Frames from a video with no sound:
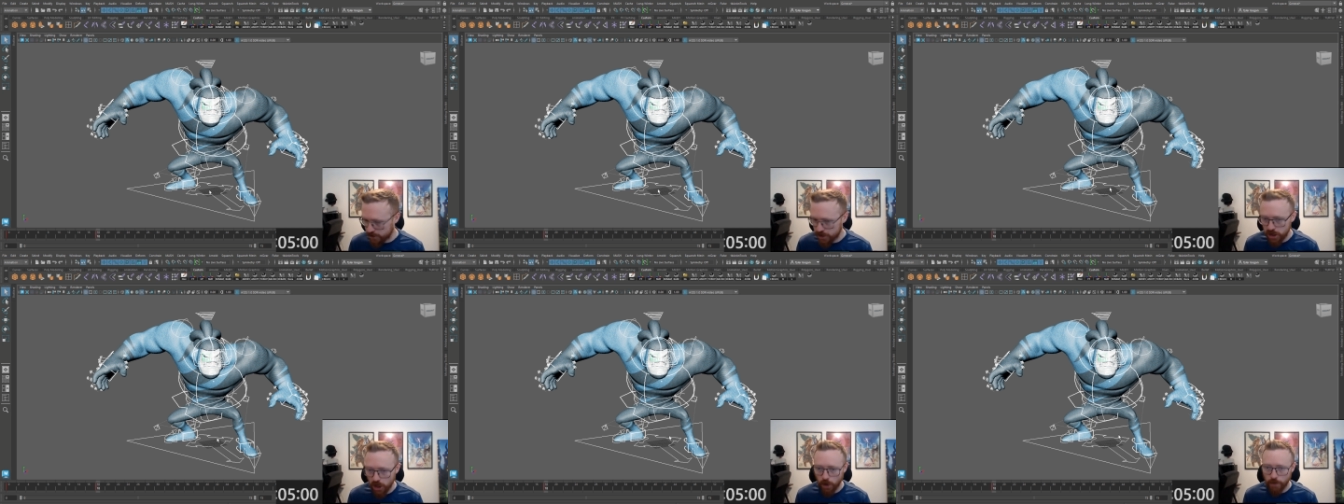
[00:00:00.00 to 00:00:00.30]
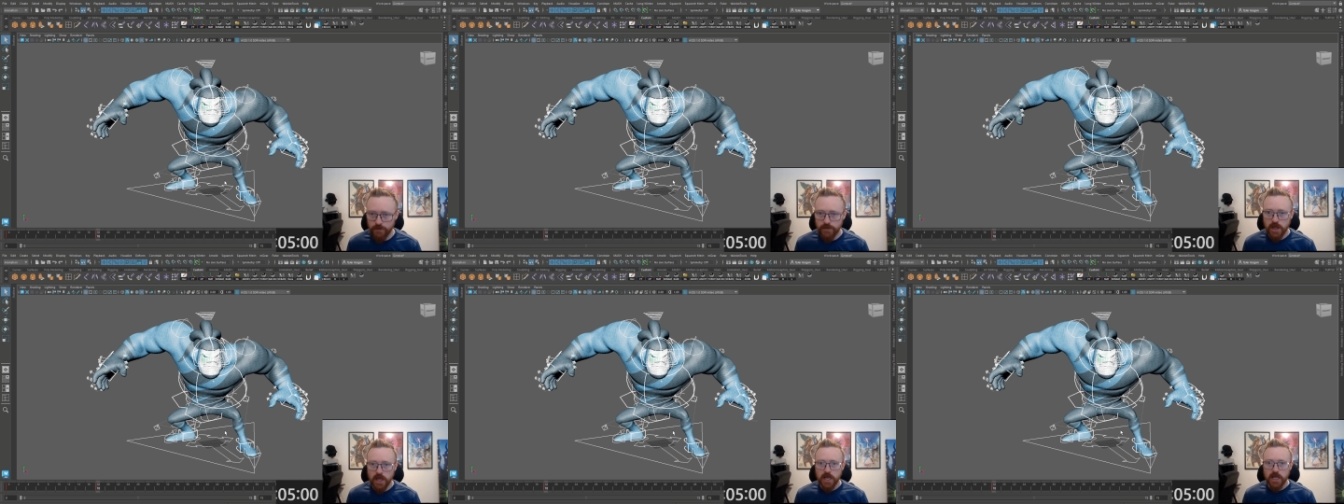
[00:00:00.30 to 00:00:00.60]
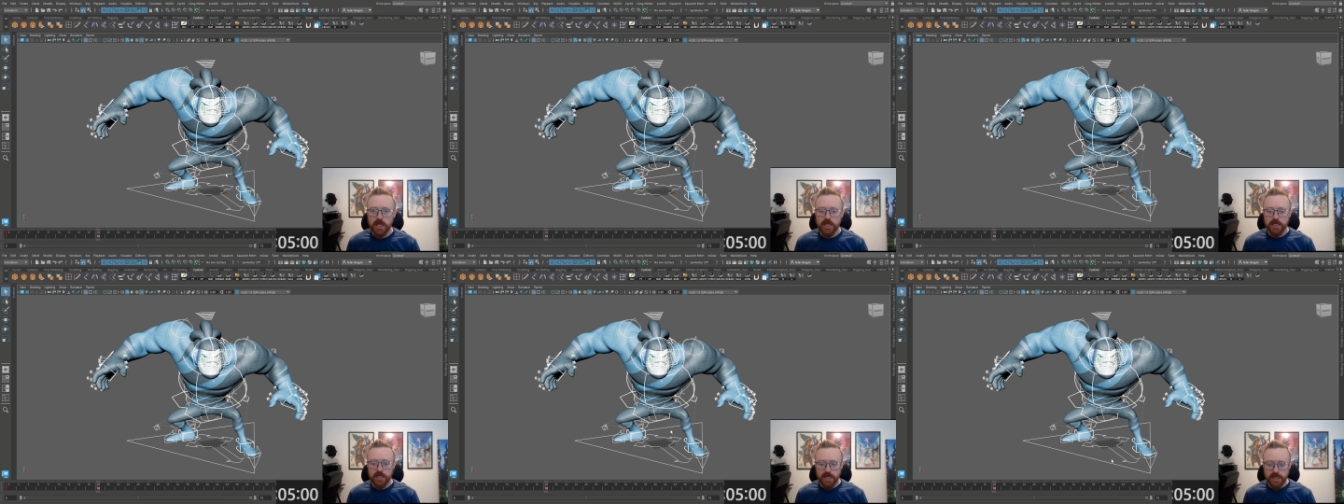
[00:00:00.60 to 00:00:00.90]
So
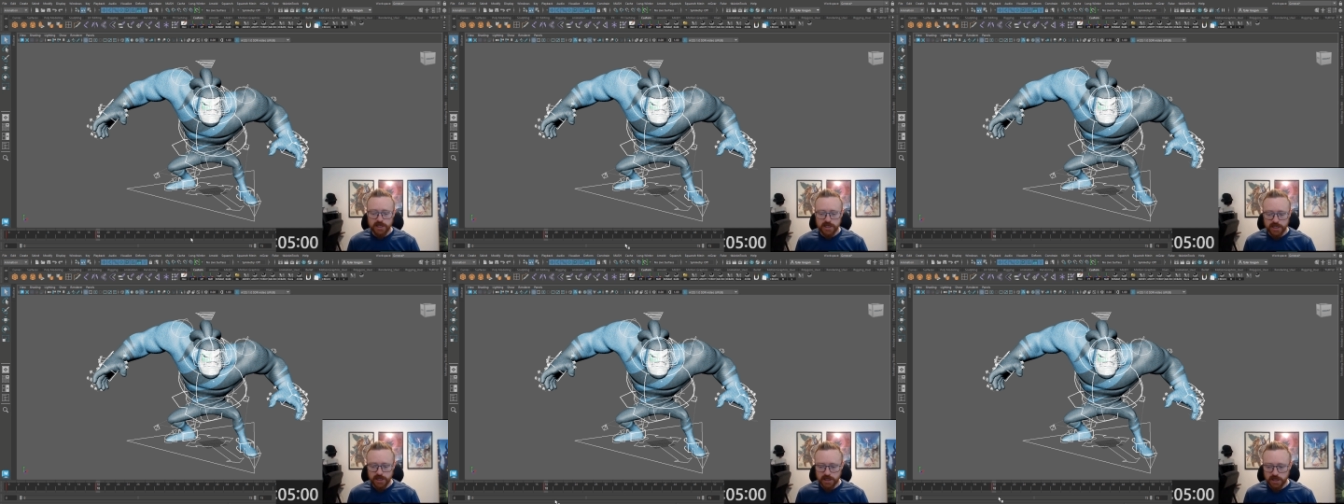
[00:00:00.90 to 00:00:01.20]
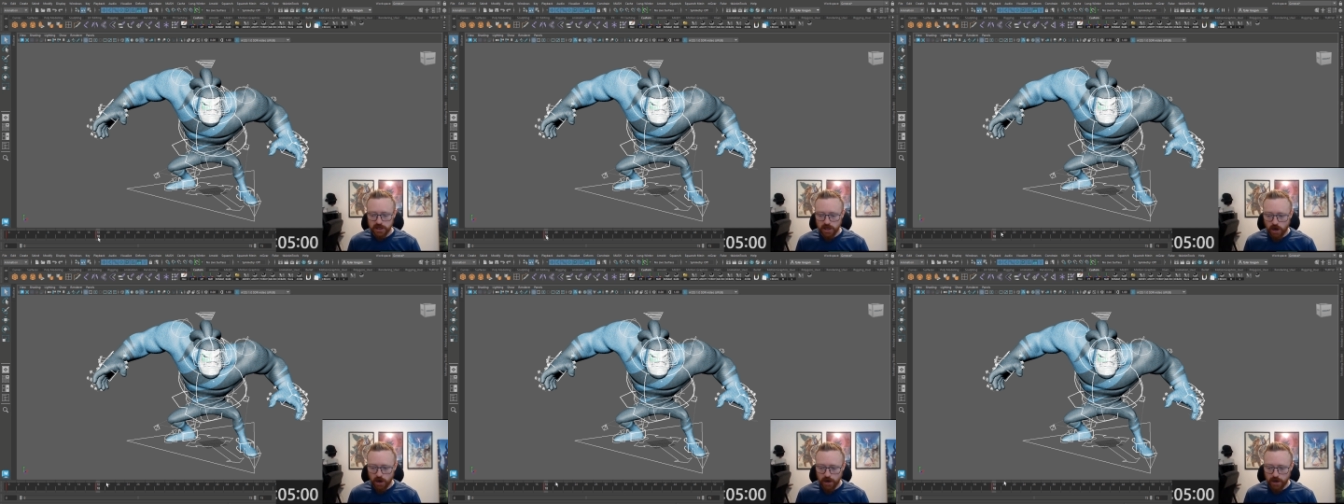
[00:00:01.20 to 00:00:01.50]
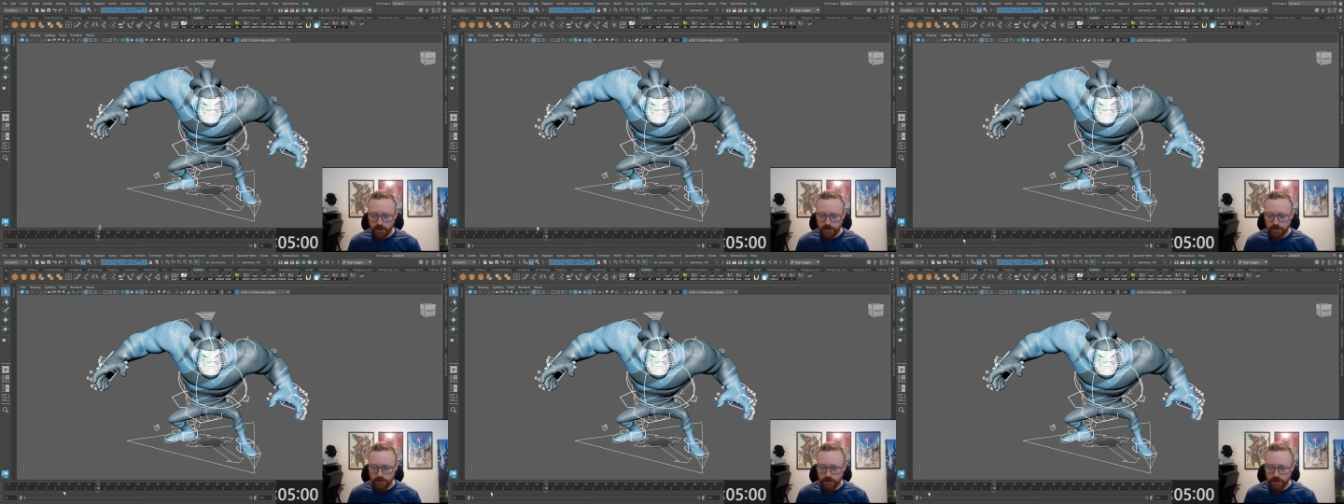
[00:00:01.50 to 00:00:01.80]
let's get
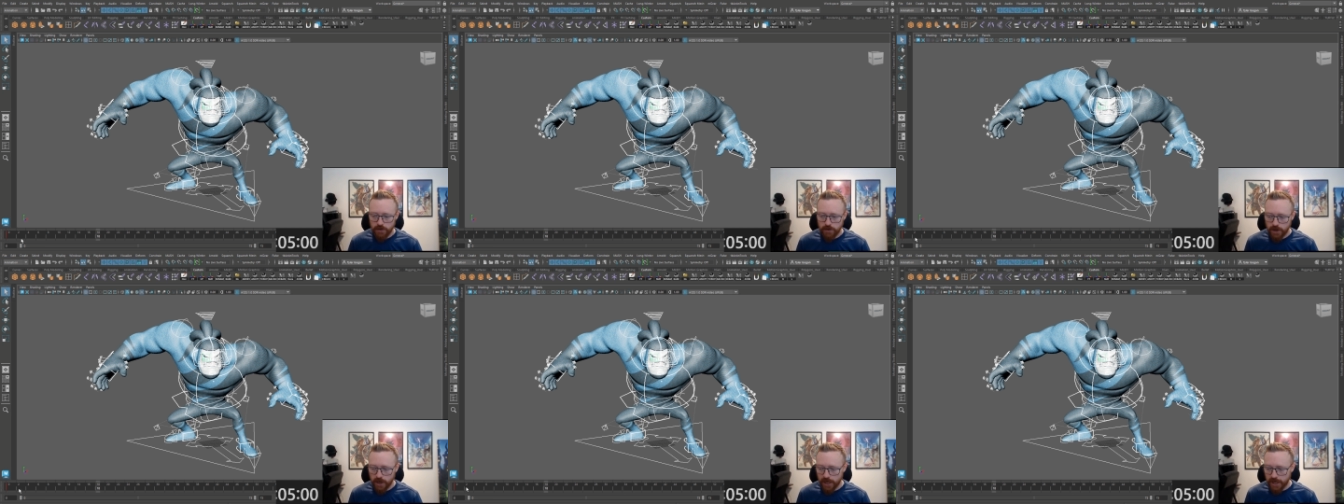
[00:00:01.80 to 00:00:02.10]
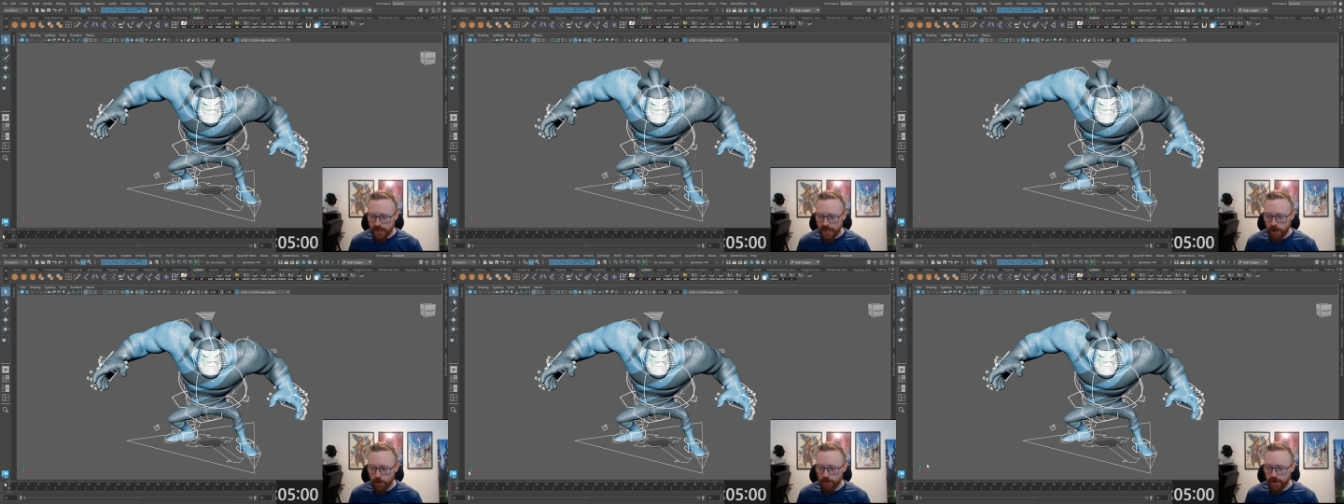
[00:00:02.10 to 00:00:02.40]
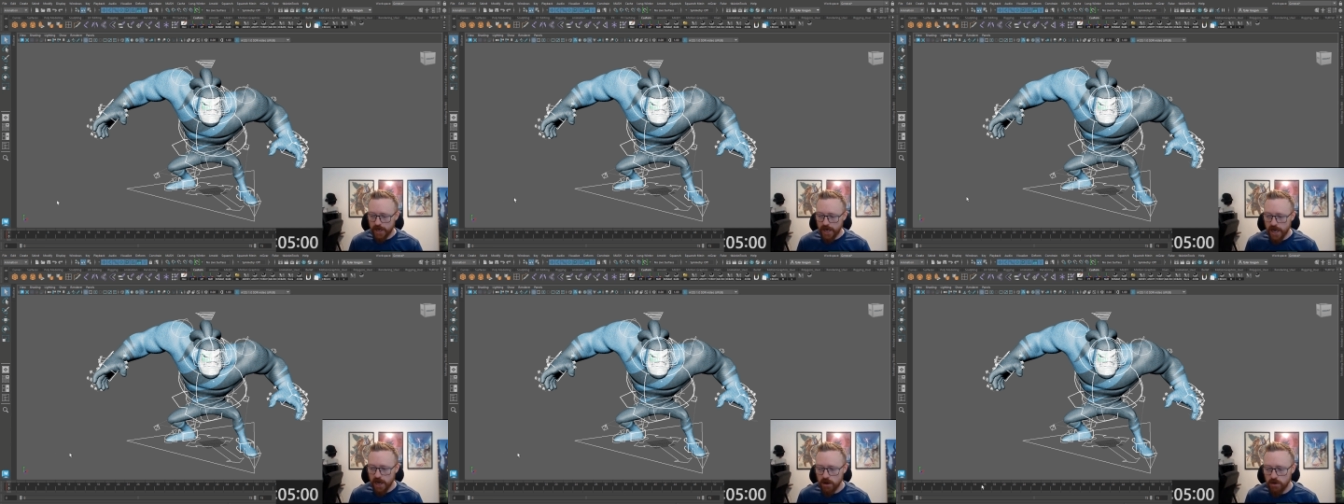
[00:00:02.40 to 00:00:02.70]
started. You're gonna count me
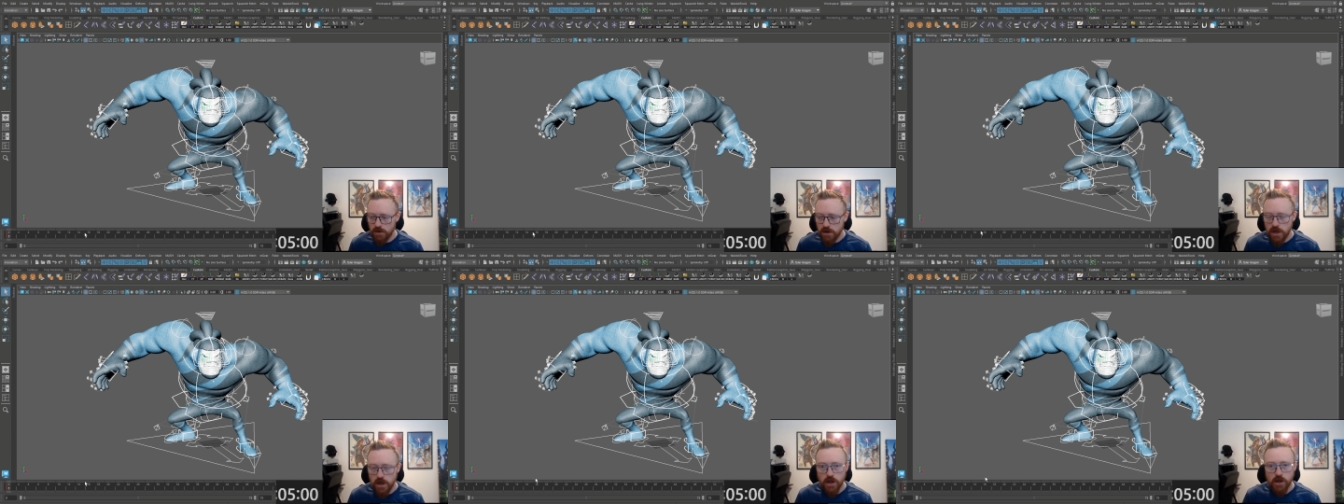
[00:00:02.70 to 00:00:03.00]
down.